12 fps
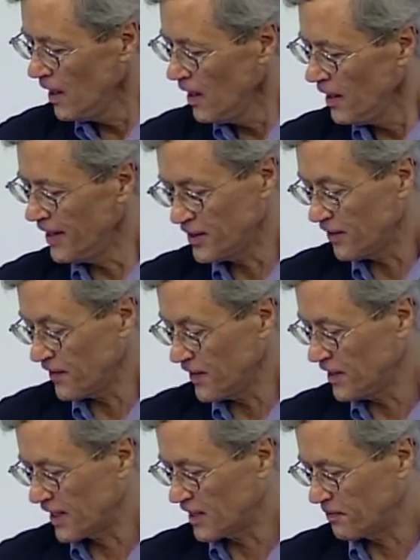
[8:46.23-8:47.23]
Each of
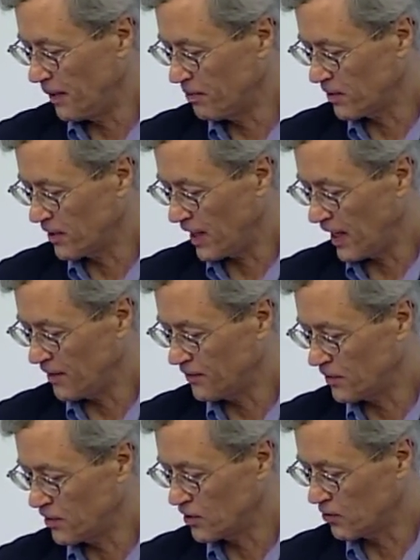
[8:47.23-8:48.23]
these gets people to edit
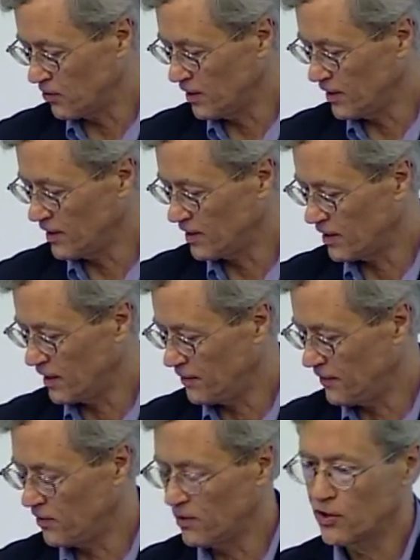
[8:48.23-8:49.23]
their stories,
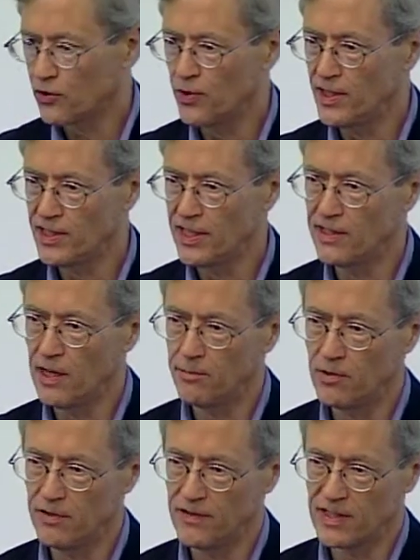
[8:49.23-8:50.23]
and there are an increasing
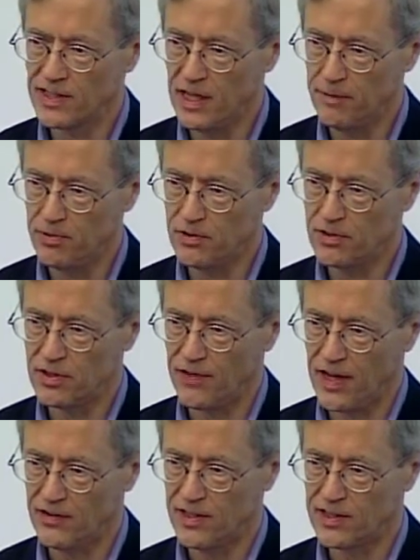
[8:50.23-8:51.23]
number of examples of
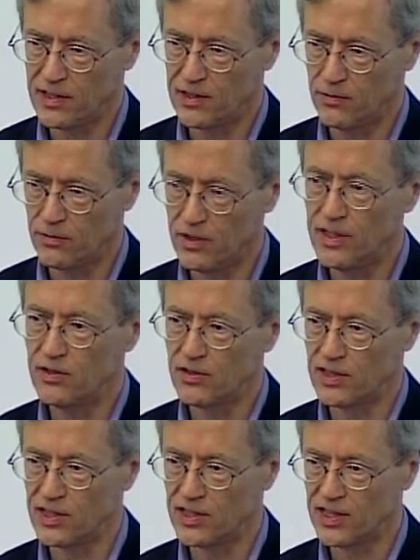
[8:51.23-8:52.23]
how this can lead to
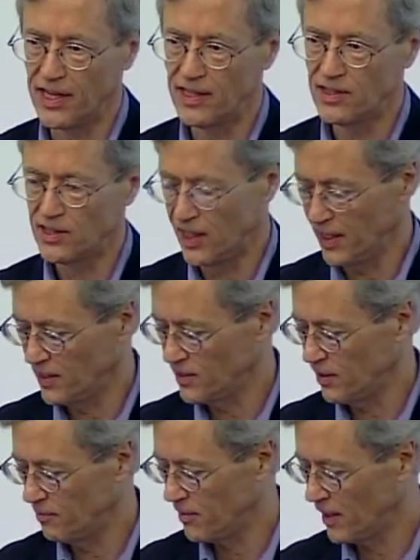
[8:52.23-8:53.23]
sustained change
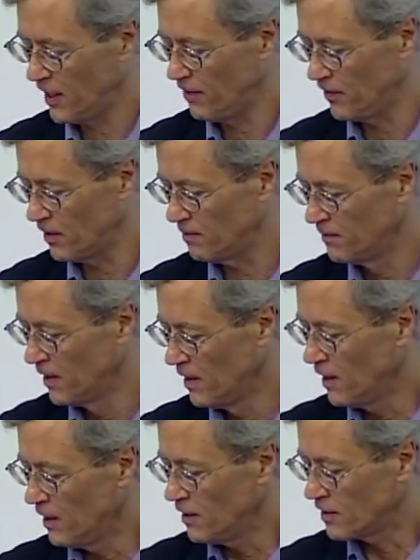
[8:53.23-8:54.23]
in behavior.
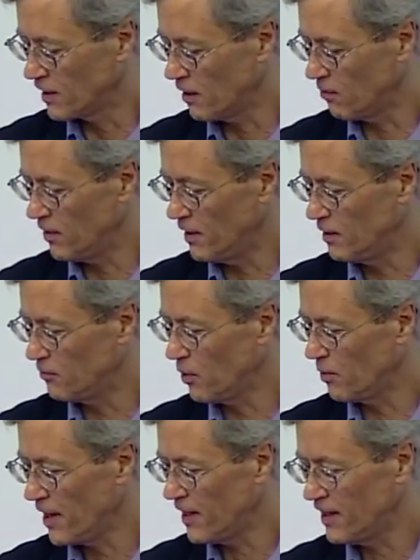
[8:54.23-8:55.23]
So in the
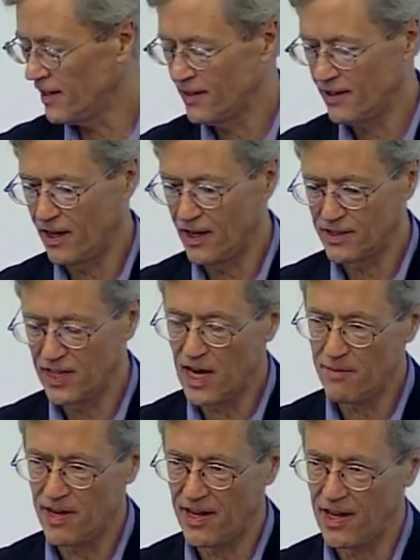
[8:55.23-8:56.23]
remaining uh,
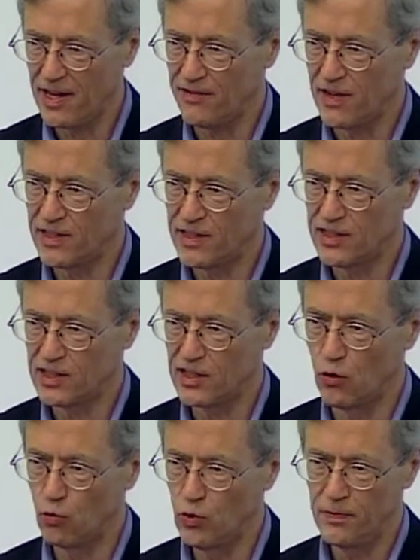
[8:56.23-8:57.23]
time I have, I'm just
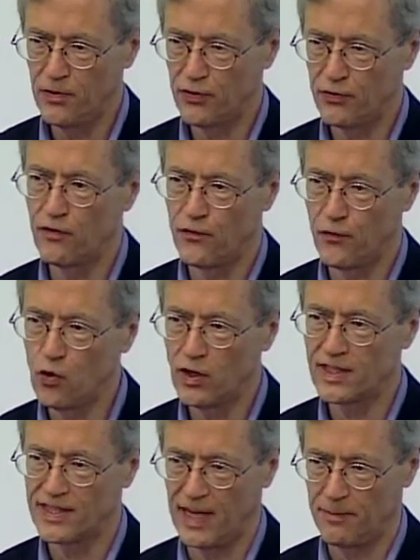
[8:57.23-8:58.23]
going to whip you through four
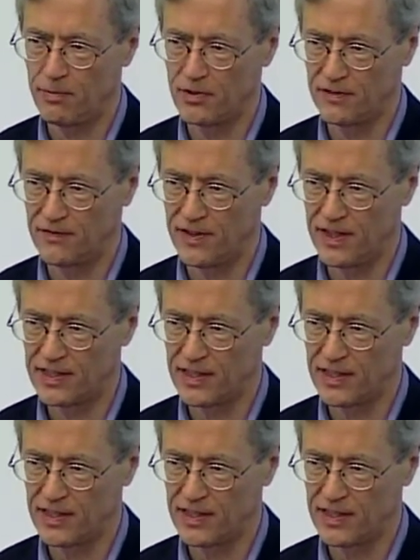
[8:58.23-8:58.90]
examples of this.